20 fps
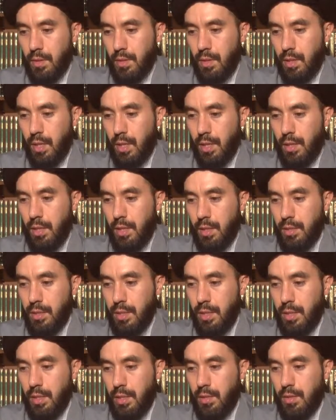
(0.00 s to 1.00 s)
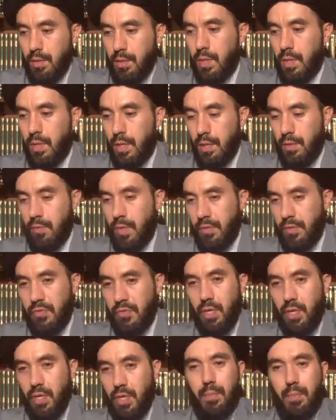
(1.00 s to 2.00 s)
I think we have
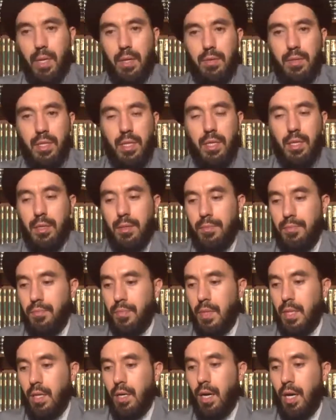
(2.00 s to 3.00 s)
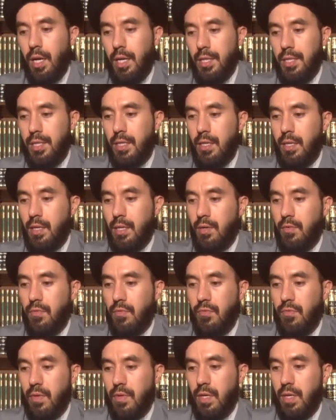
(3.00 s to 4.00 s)
talked about the idea of
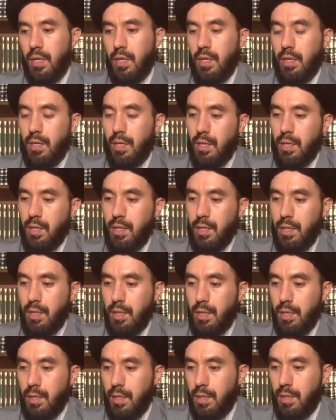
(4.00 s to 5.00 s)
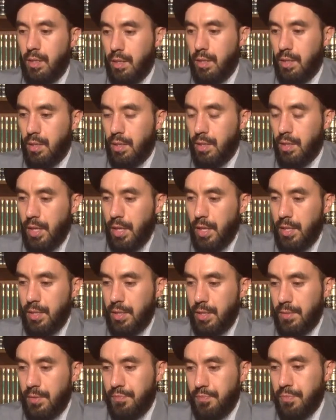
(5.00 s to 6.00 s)
not
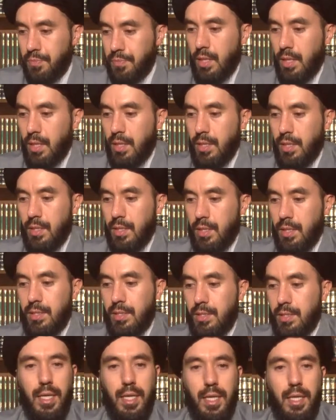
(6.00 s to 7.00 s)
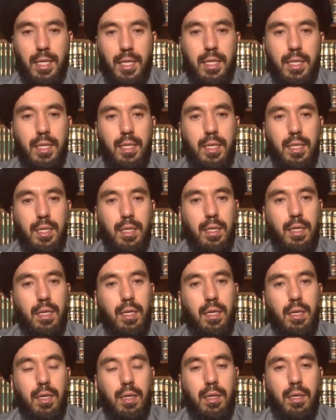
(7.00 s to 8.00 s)
saying
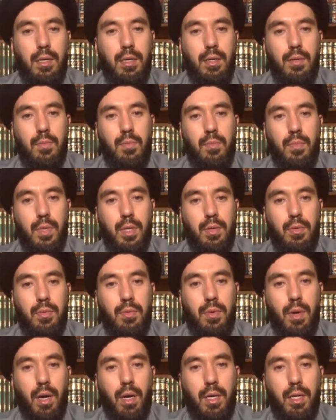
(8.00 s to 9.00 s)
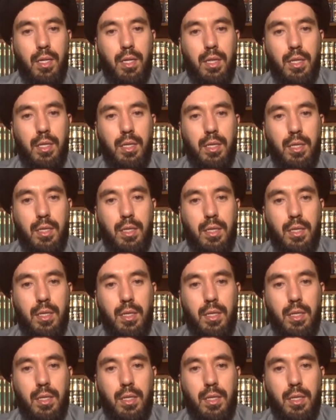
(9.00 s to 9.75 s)
wrong thing